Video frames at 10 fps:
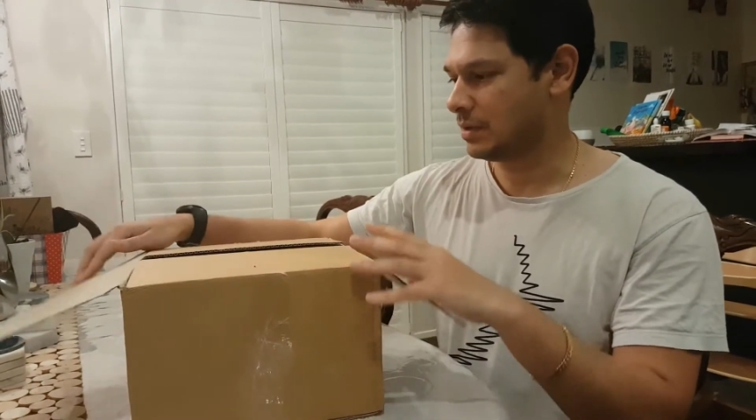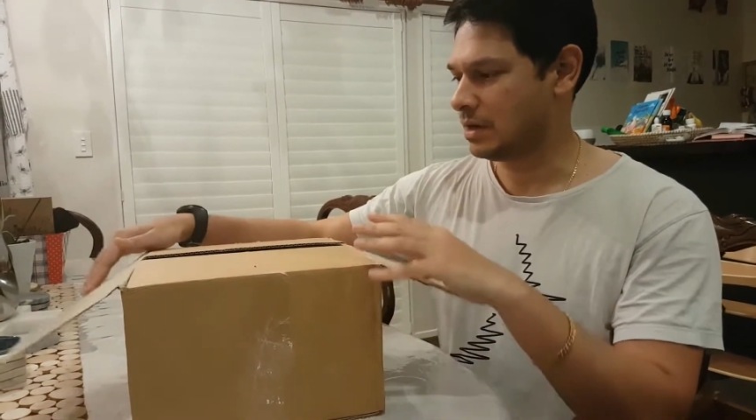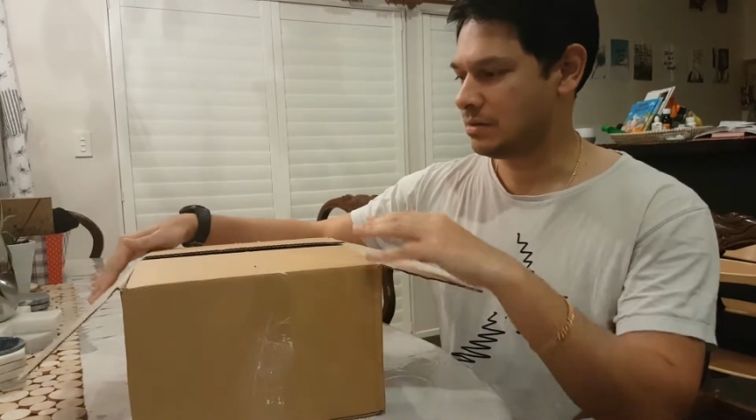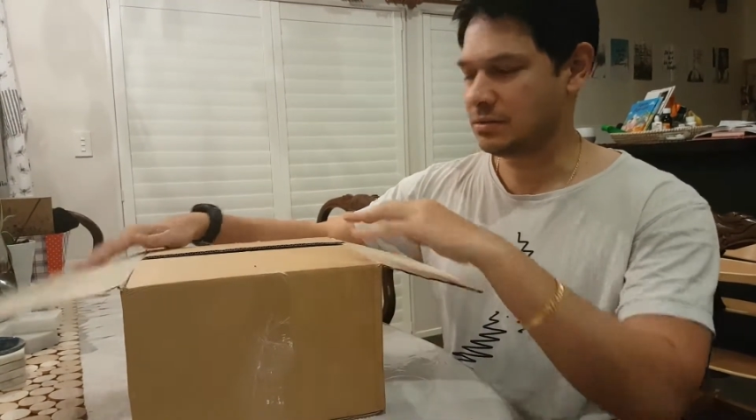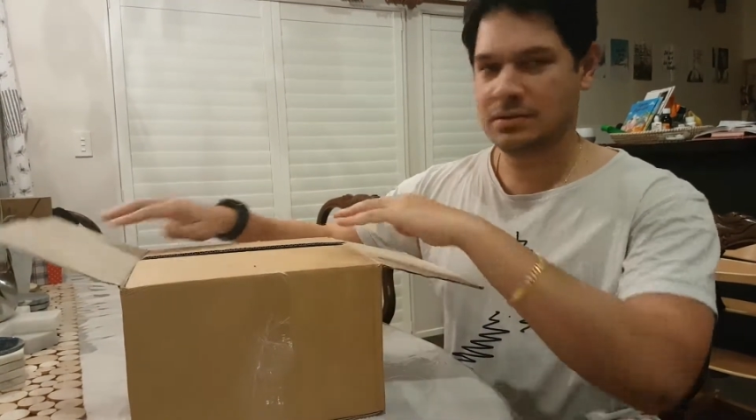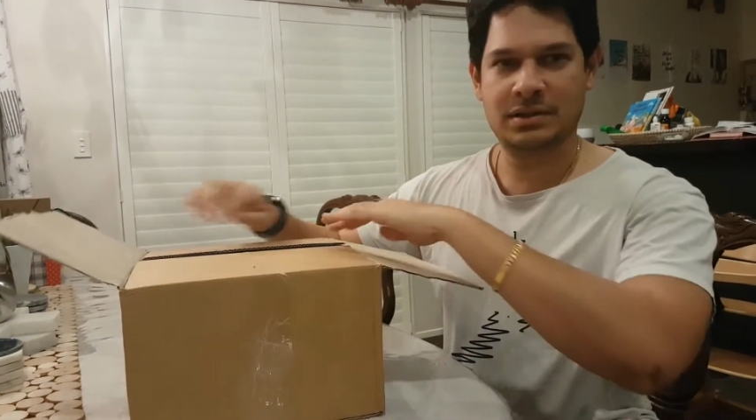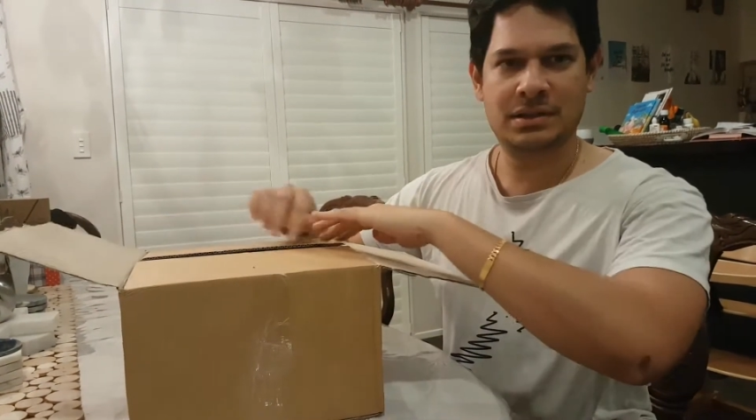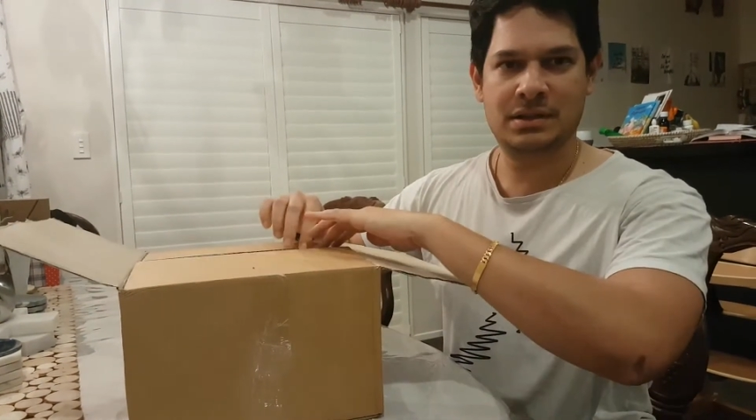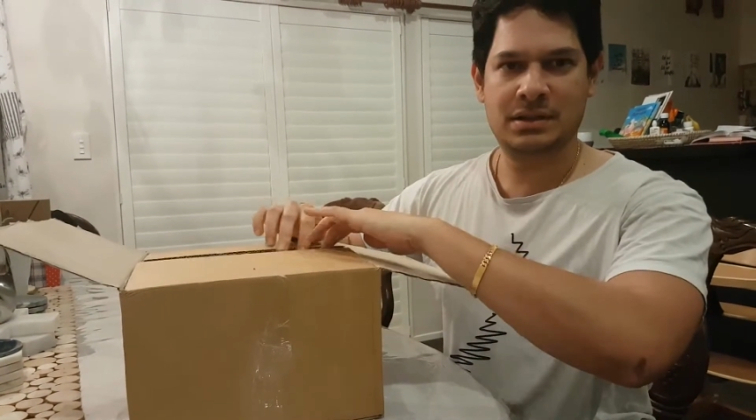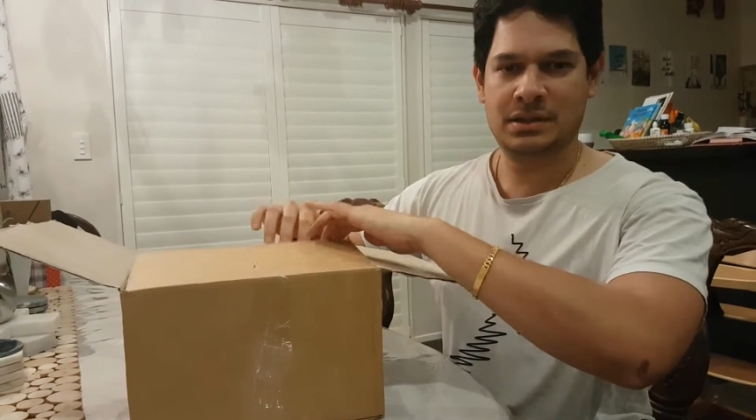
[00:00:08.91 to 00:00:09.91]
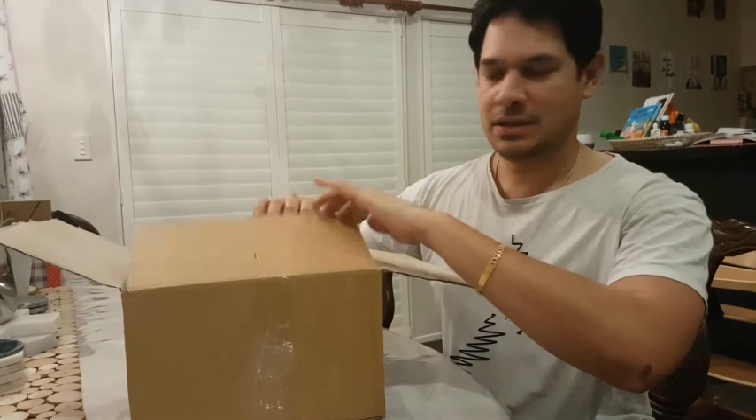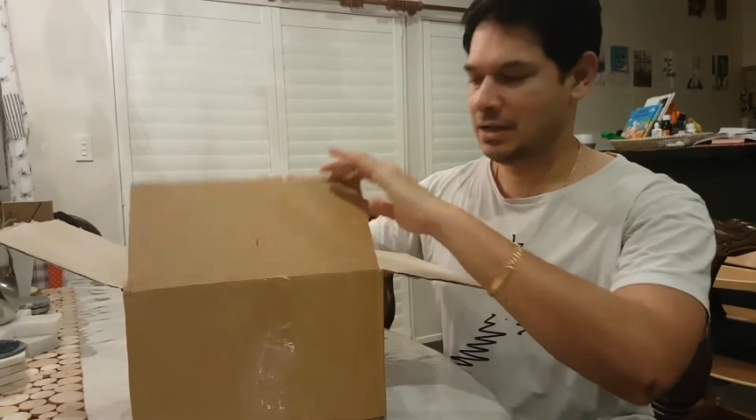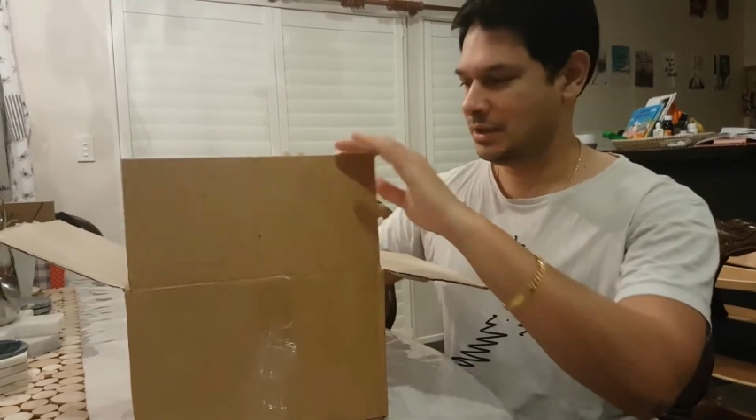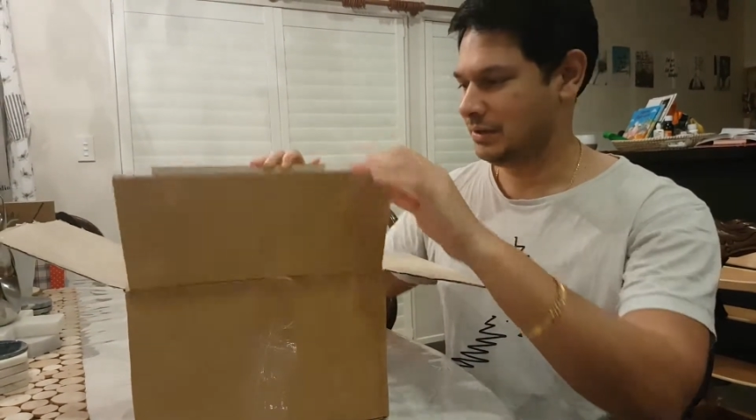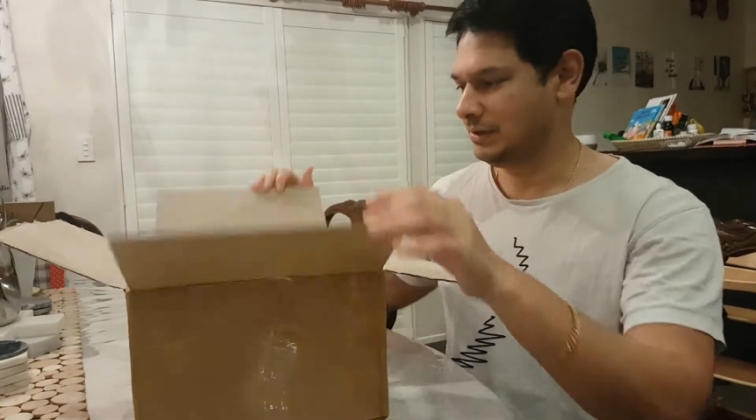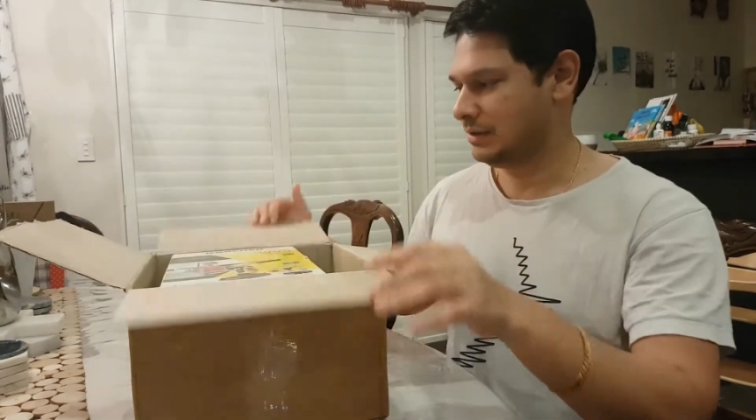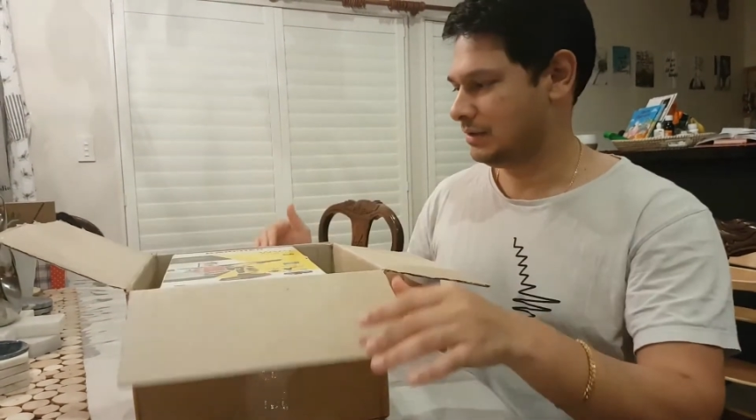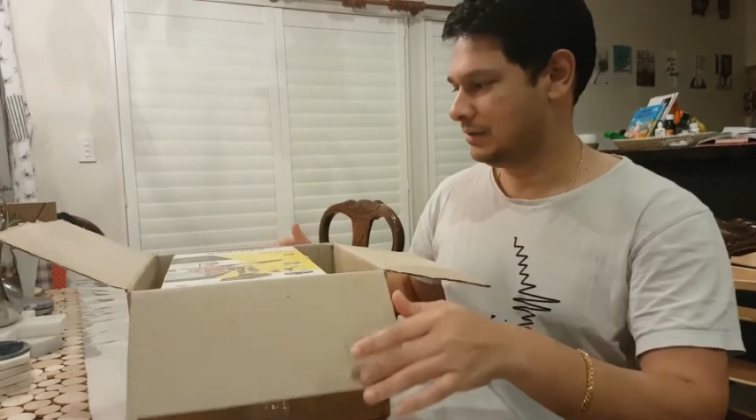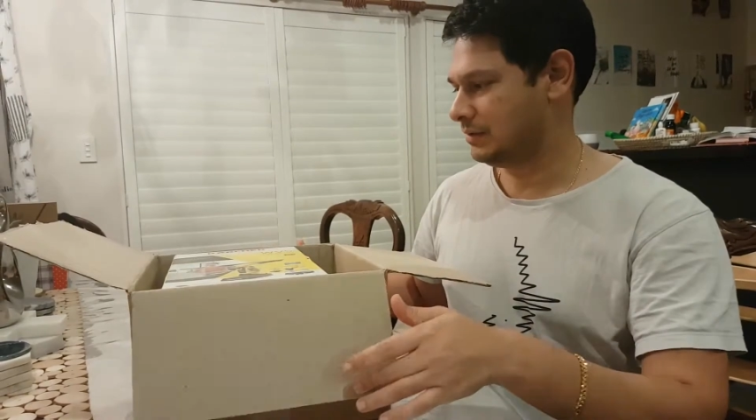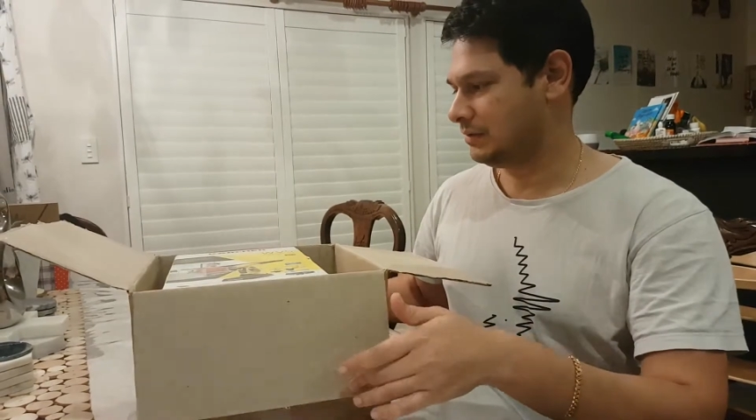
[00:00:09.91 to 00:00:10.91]
while. It
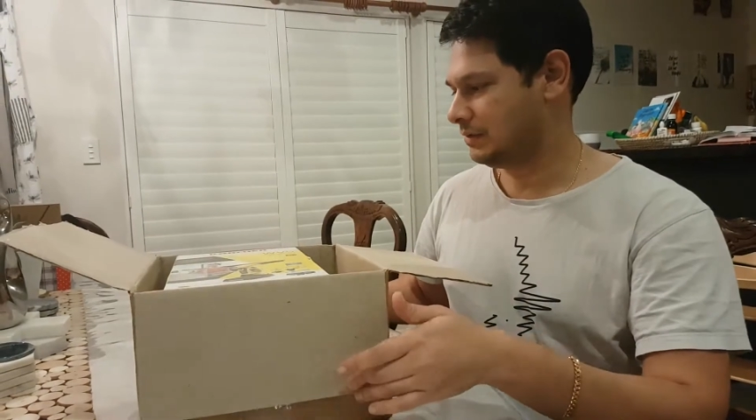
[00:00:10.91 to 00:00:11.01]
is